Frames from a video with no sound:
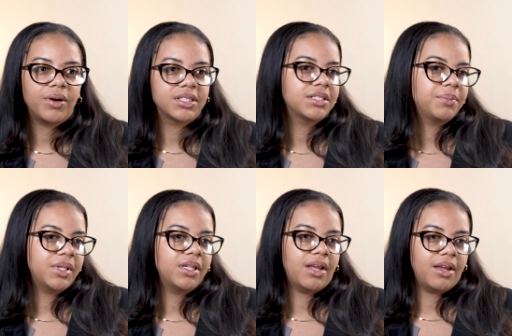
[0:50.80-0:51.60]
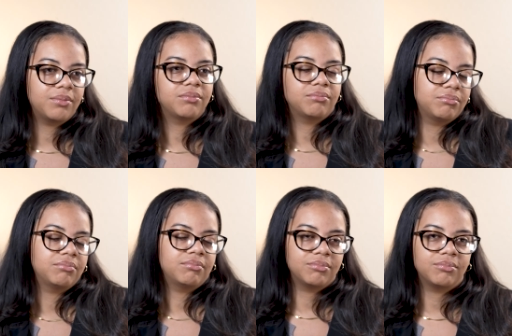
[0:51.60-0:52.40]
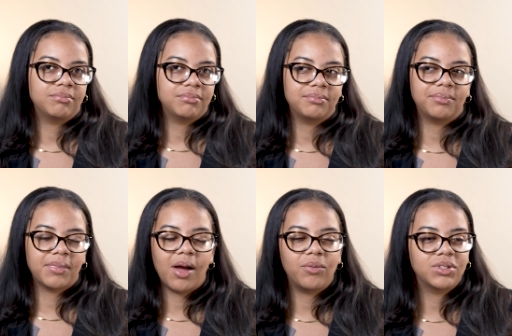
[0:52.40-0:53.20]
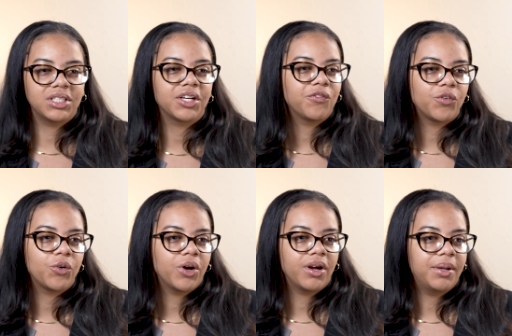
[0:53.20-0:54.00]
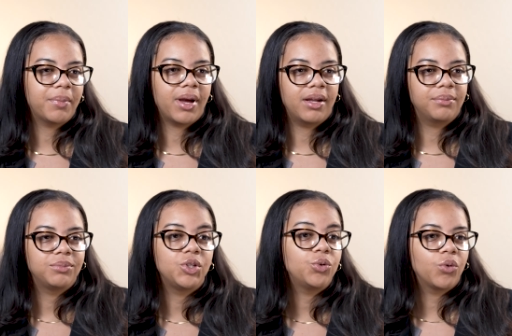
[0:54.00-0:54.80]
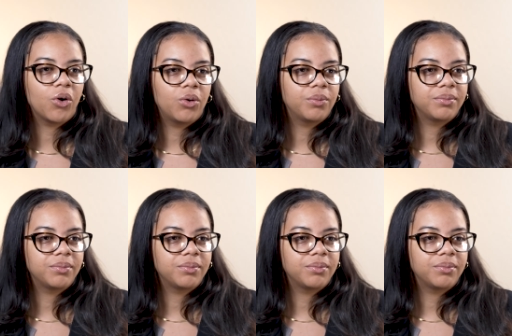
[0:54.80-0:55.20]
as something that I was looking for in my new role.